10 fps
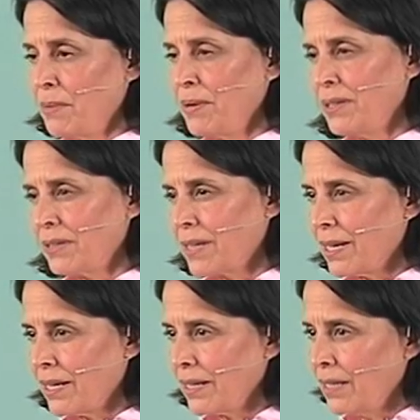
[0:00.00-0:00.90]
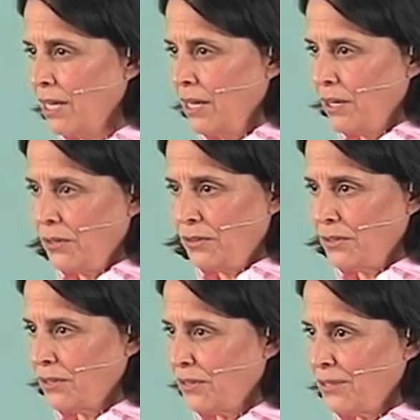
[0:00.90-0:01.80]
when you were a kid, you
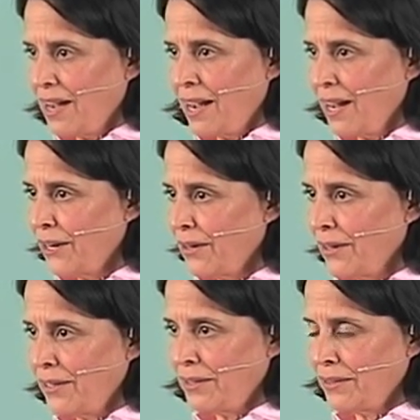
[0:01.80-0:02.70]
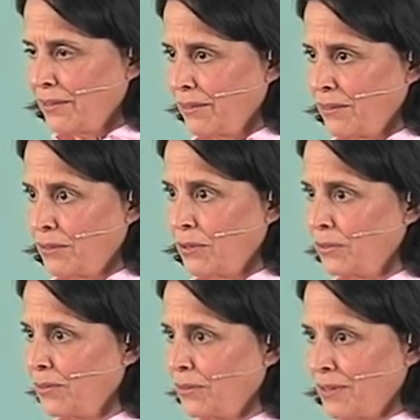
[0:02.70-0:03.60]
took your tire and the
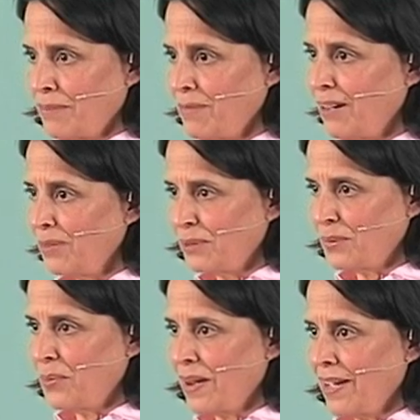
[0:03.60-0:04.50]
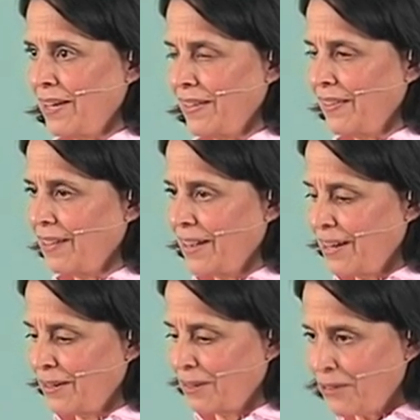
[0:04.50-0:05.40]
road or the mud was wet and the
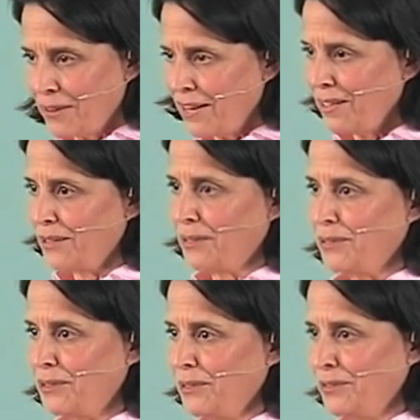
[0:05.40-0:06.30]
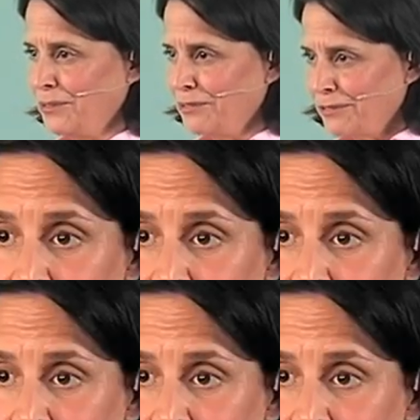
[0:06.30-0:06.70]
tire created a groove.